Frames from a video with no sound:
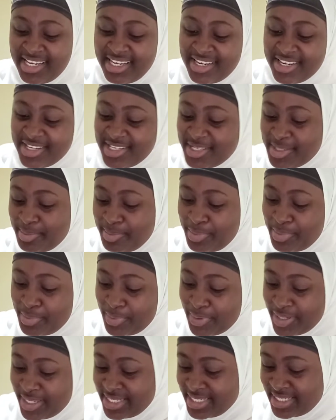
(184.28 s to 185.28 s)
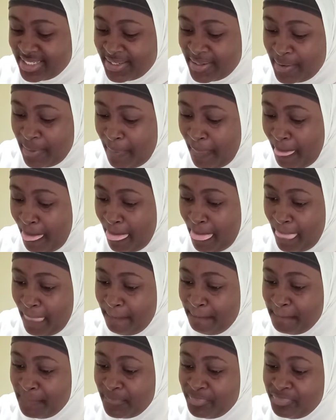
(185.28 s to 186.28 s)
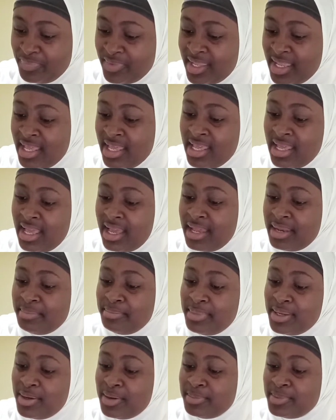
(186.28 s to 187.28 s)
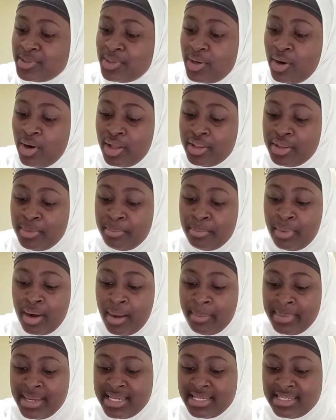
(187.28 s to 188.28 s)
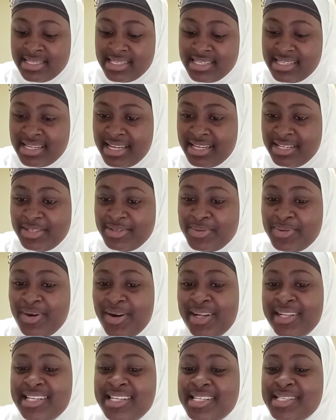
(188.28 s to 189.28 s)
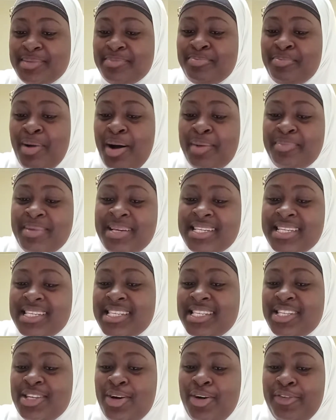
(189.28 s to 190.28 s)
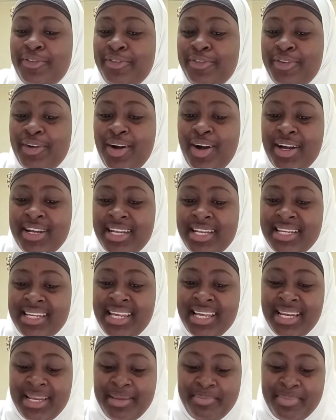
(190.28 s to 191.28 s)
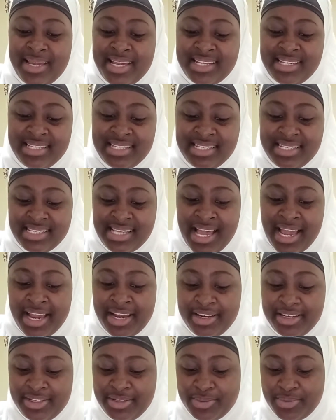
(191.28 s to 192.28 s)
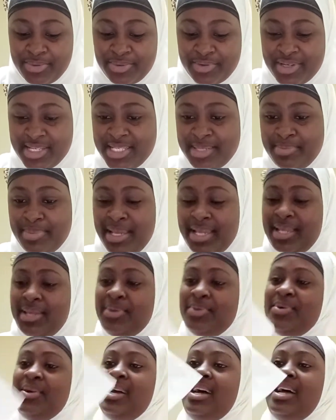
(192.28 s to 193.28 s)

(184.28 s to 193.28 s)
your support. And big up to all the mommies that do all these mommy stuff on a daily basis. I do respect you